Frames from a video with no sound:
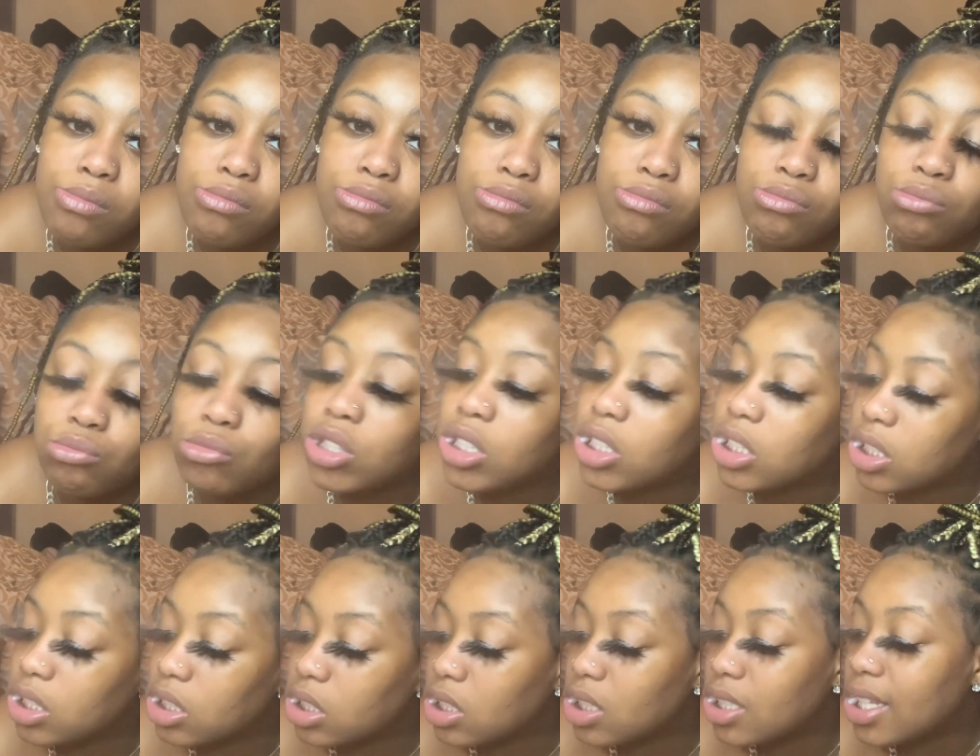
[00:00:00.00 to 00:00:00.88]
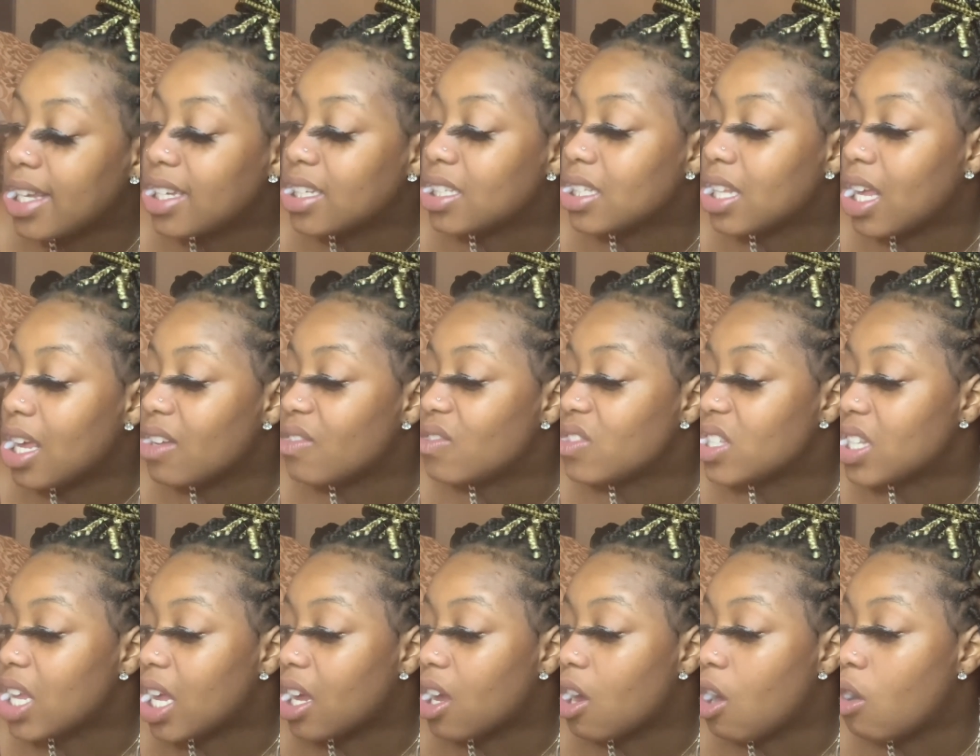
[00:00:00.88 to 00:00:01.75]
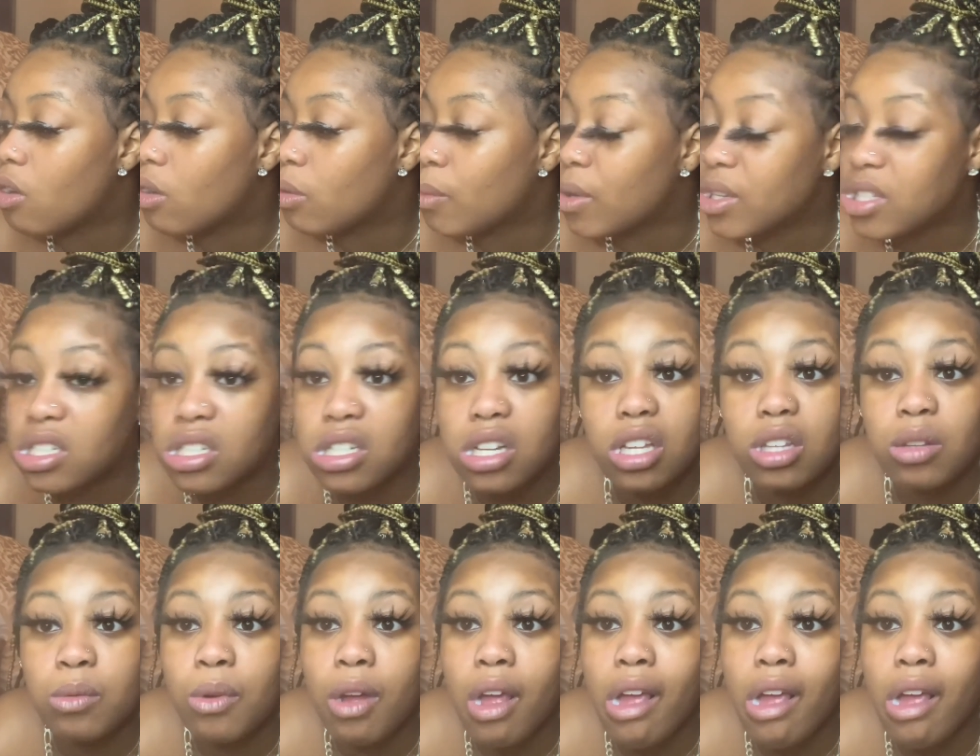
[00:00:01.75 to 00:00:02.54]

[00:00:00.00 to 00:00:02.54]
What is it? Stay safe, stay golden. What's another one?